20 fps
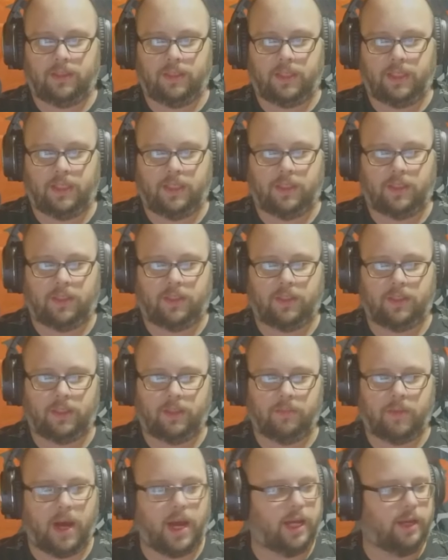is,
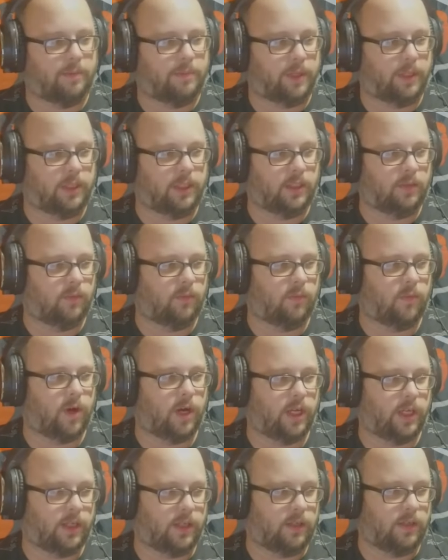in my opinion,
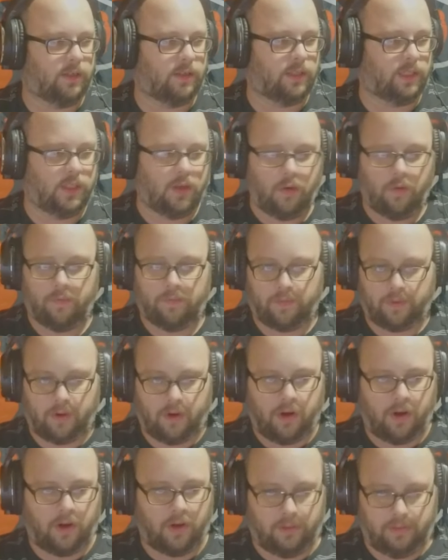what the
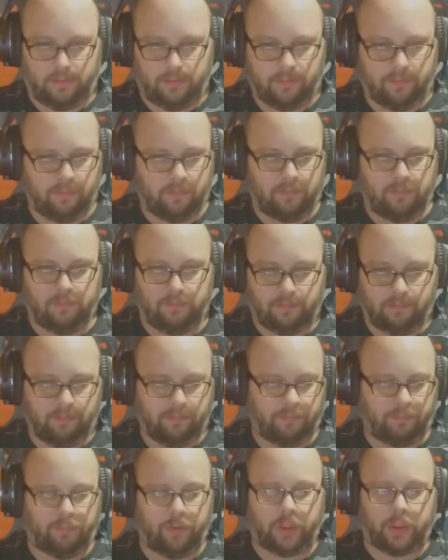overall
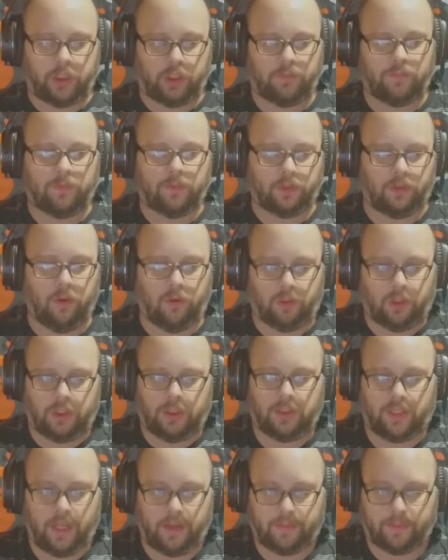picture for the coaching
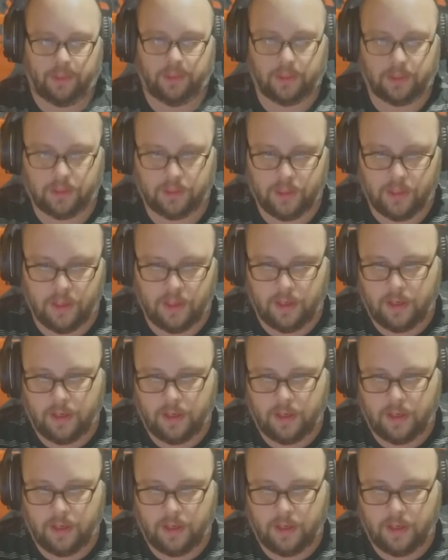staff is.